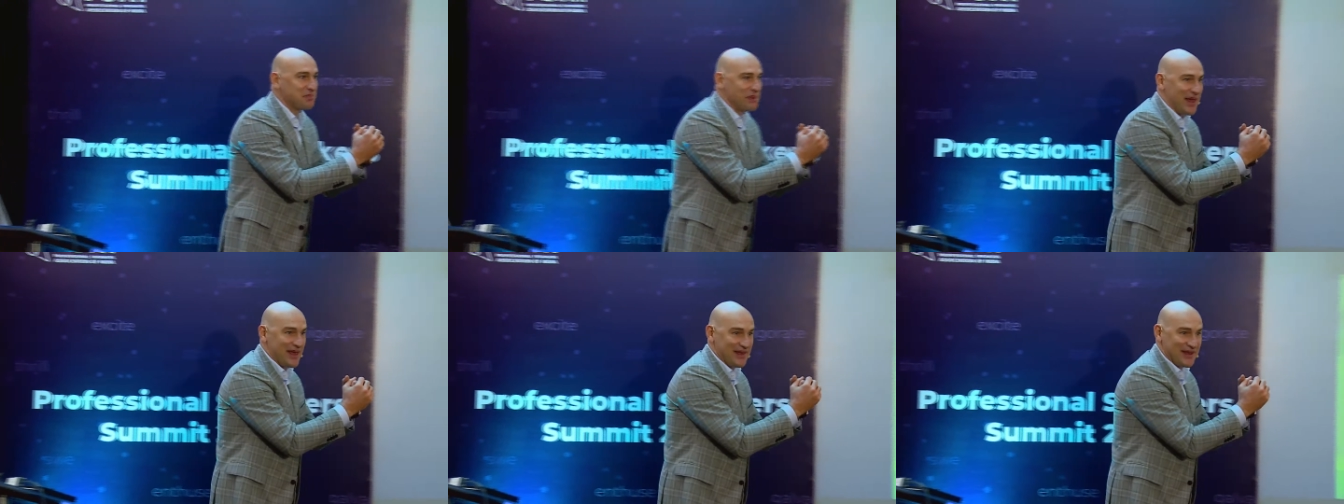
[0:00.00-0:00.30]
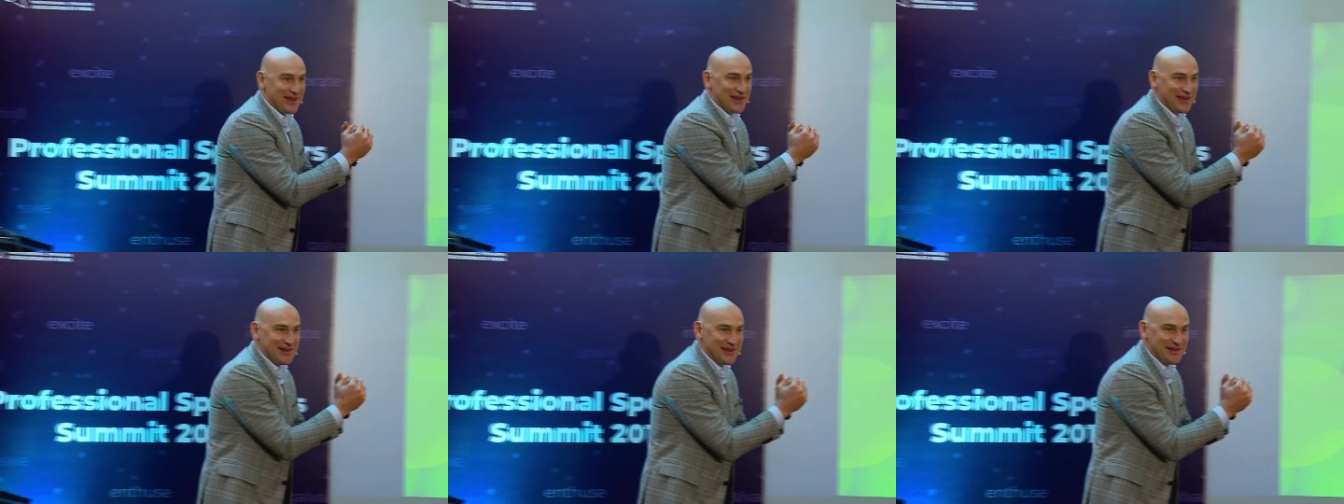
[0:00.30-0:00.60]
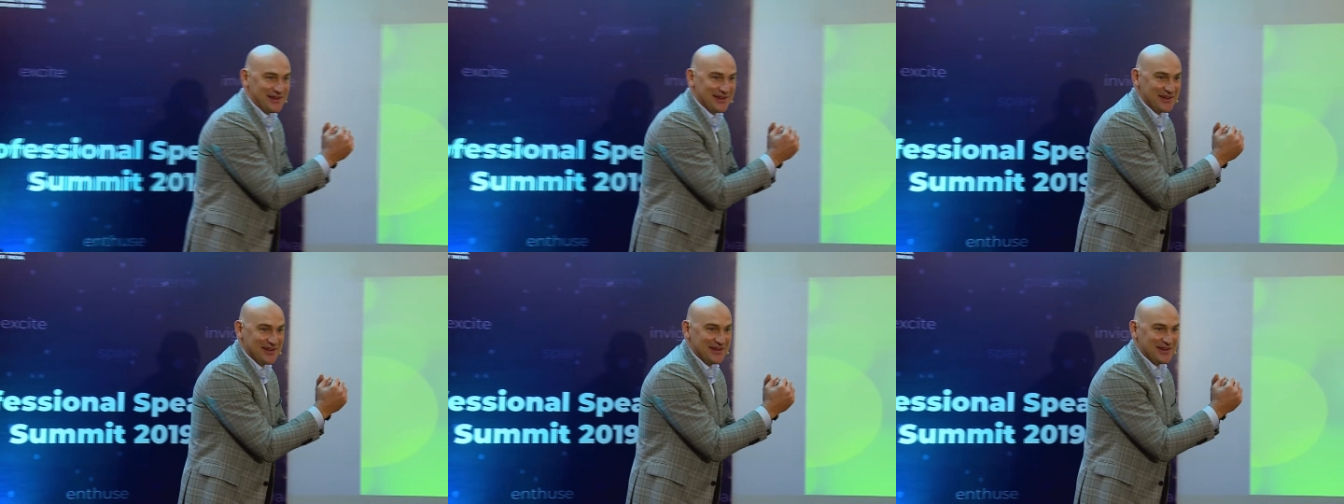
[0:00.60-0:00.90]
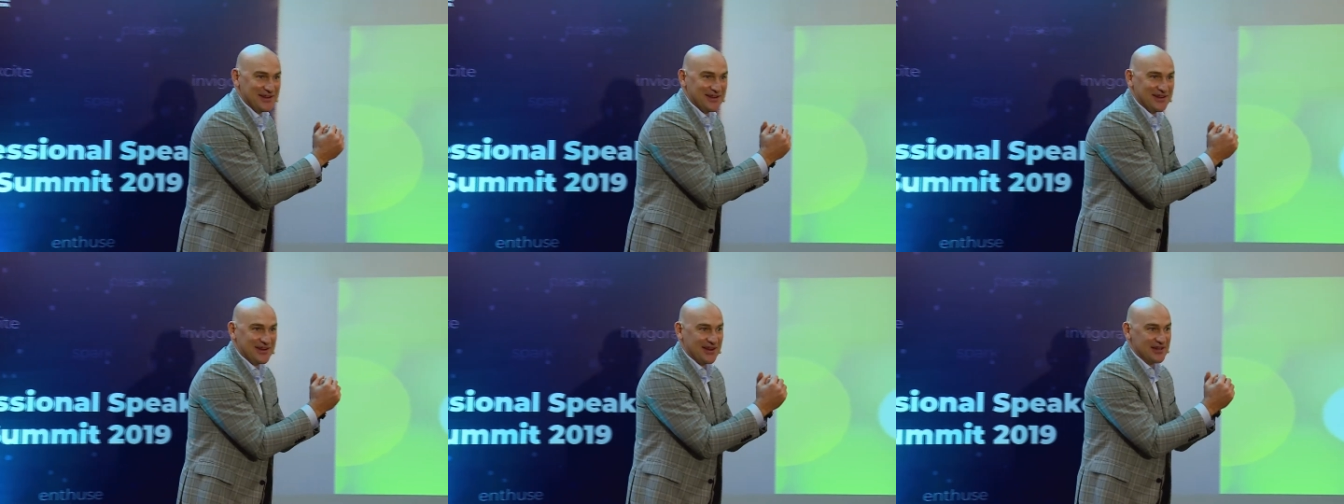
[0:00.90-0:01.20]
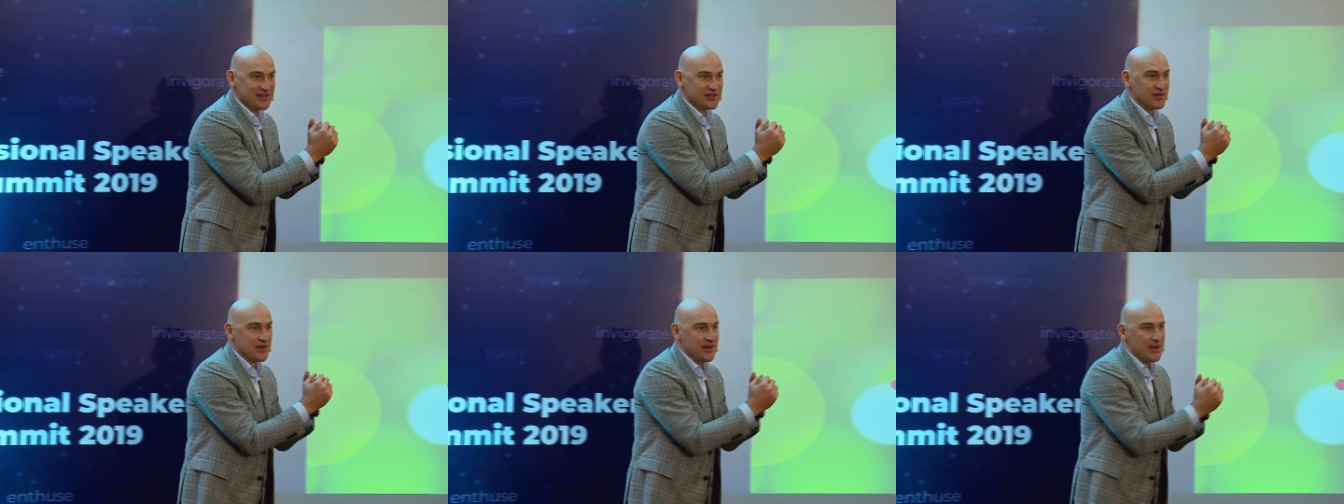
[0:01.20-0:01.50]
plank.
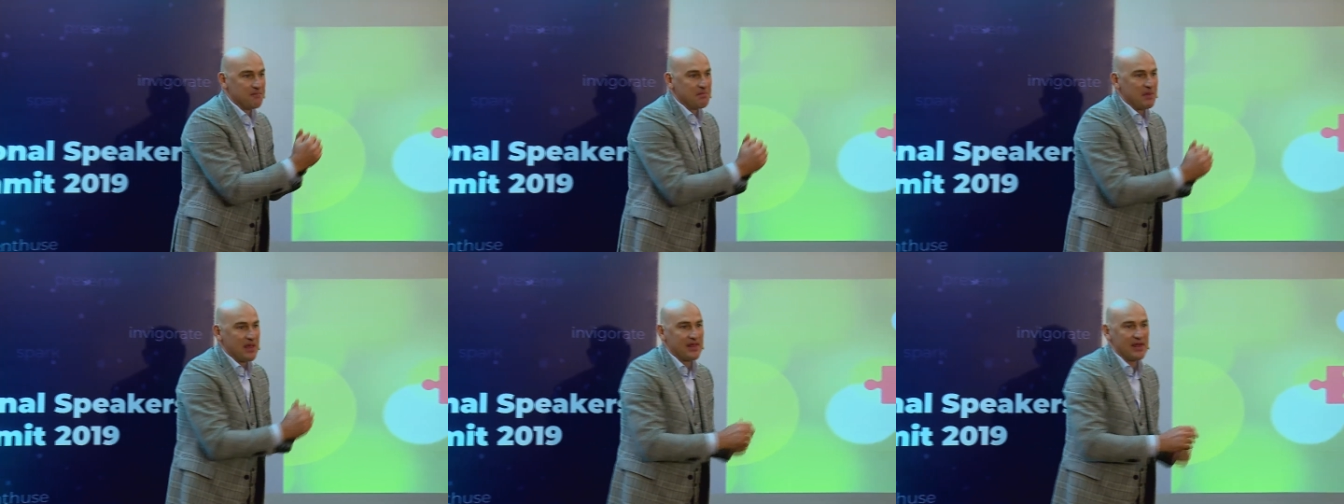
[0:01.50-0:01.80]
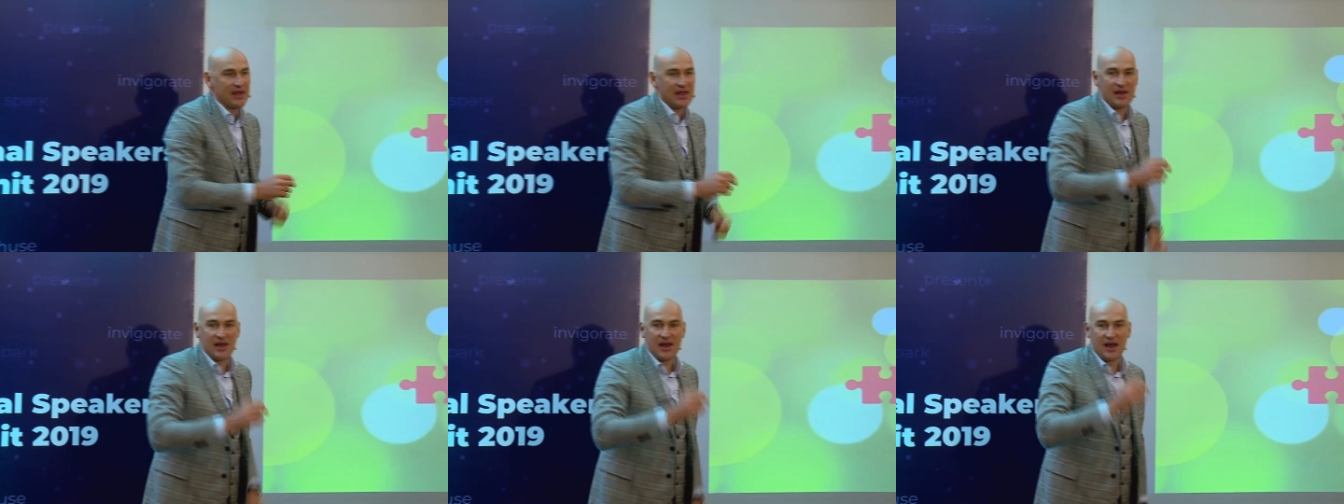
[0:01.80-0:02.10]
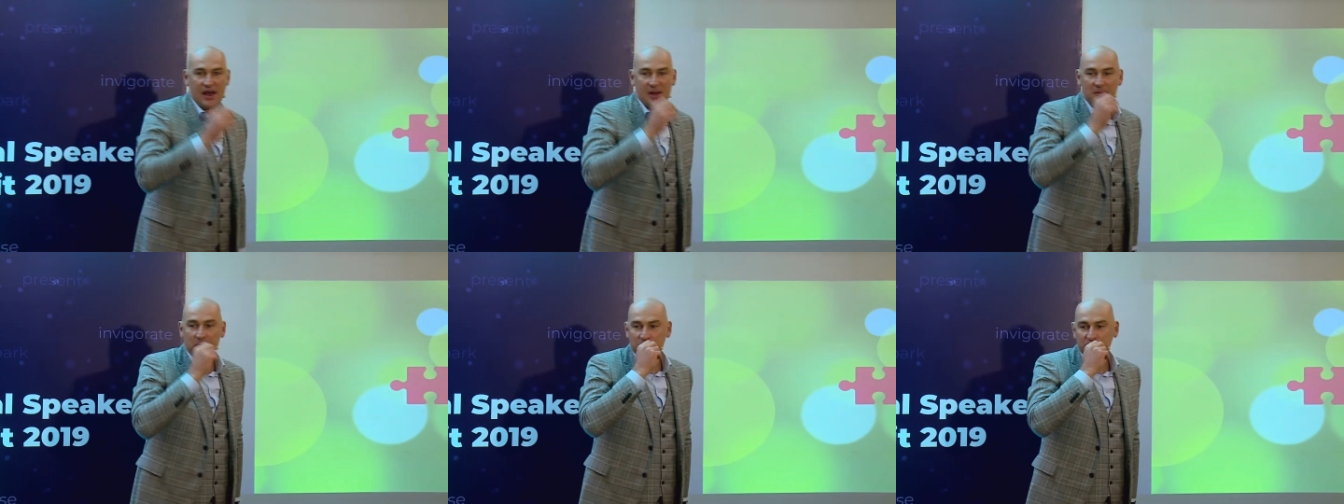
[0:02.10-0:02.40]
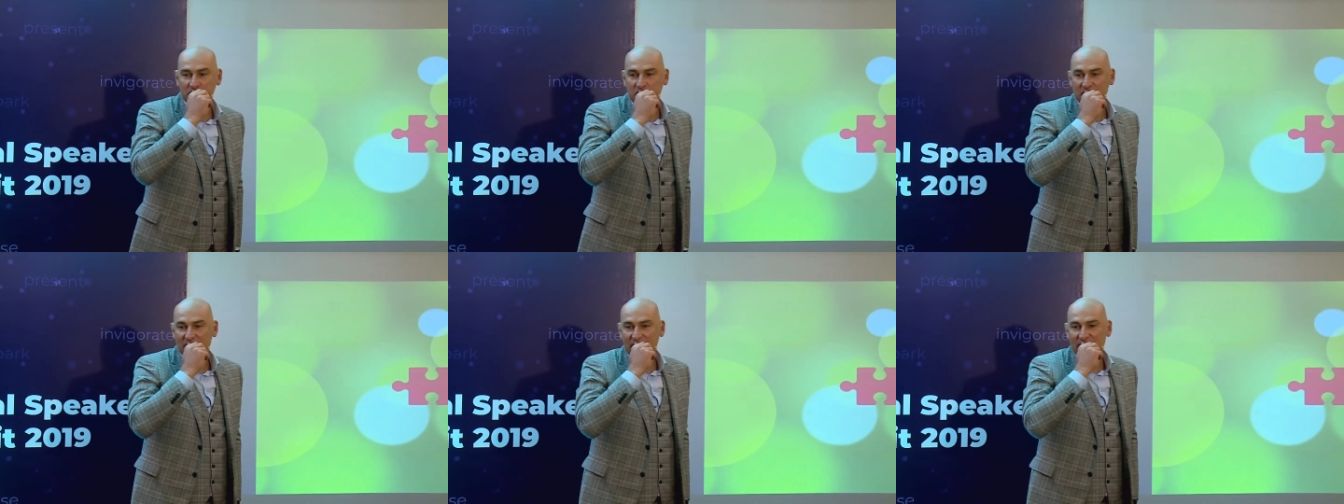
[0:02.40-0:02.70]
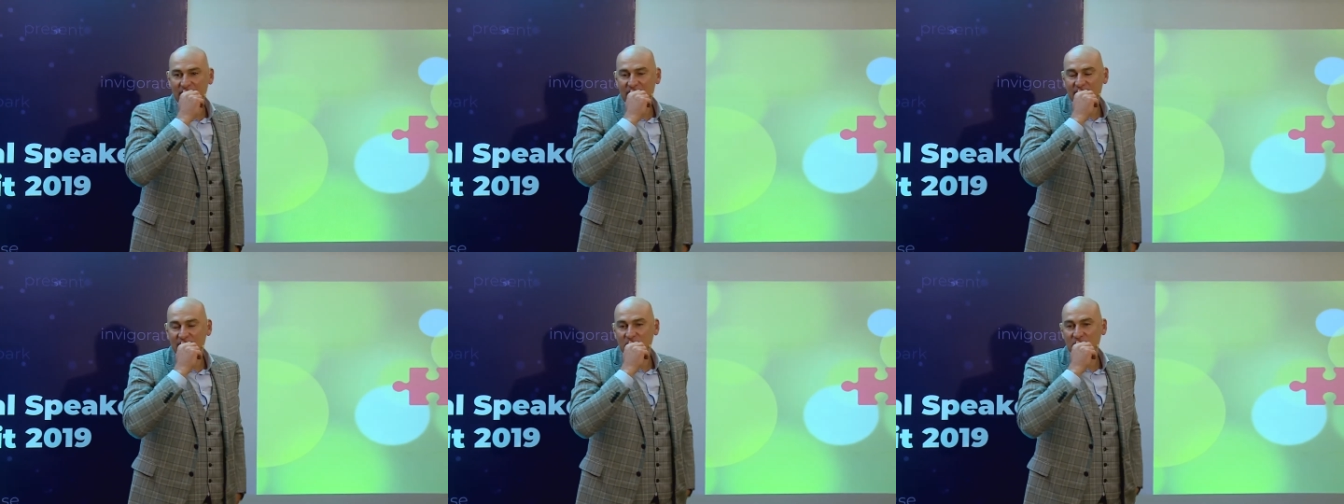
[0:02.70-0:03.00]
I said, uh,
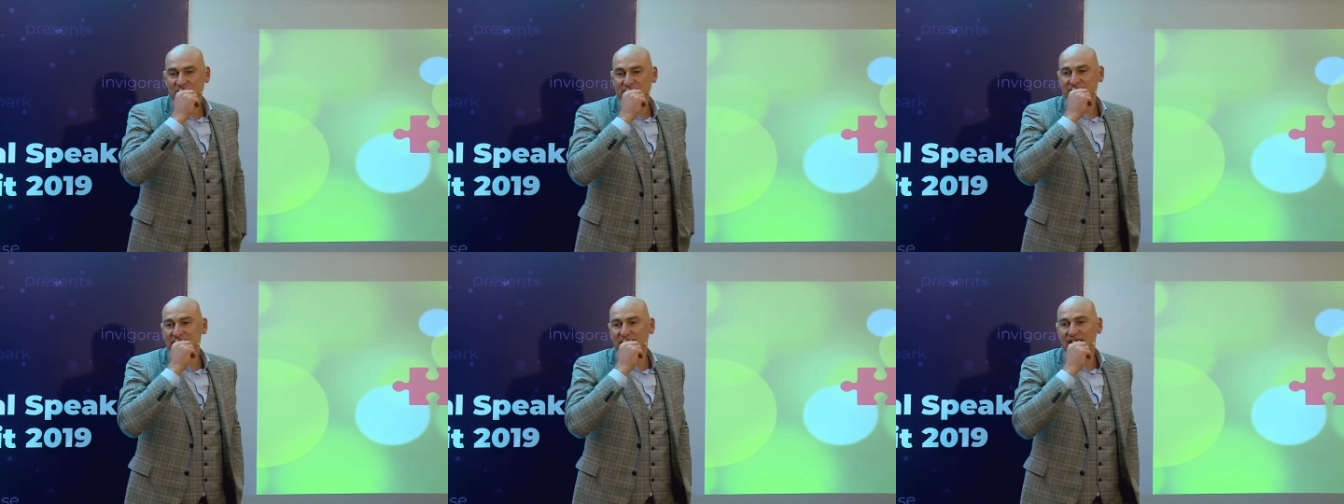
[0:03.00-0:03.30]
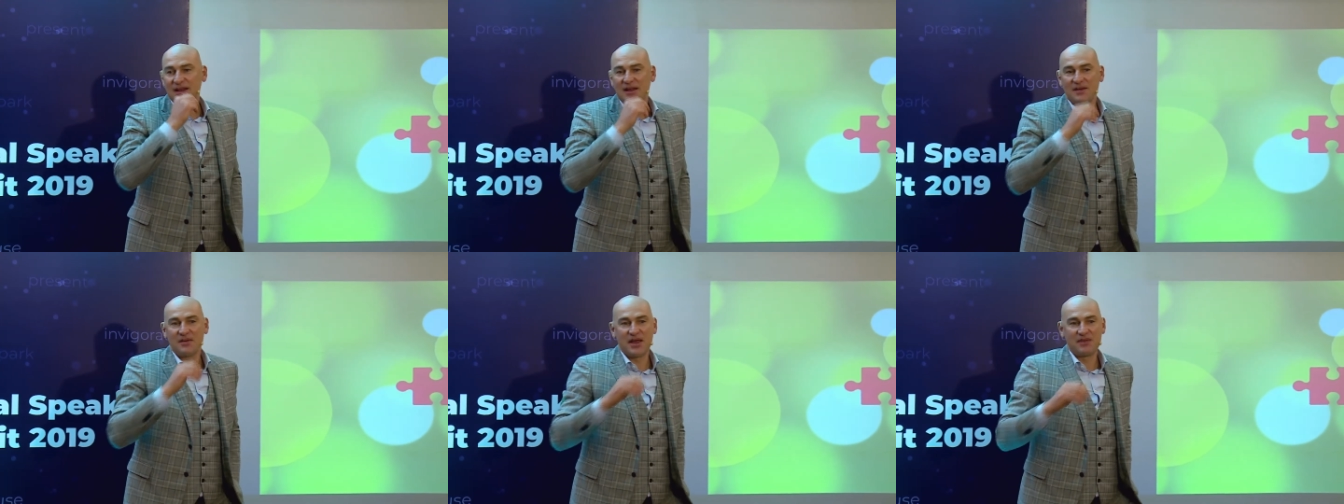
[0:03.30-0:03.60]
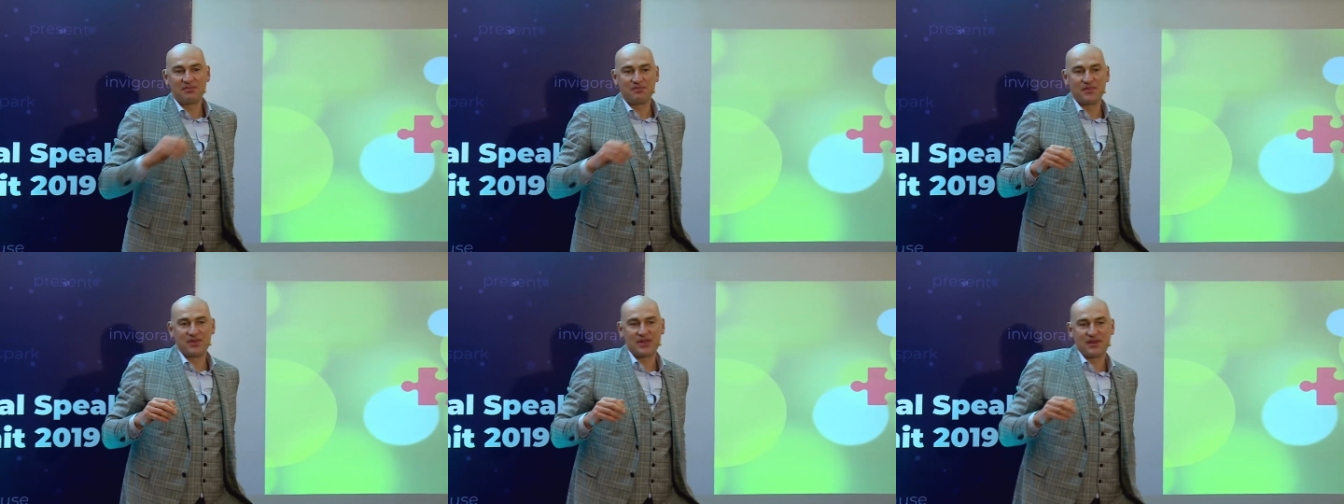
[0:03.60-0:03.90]
there was an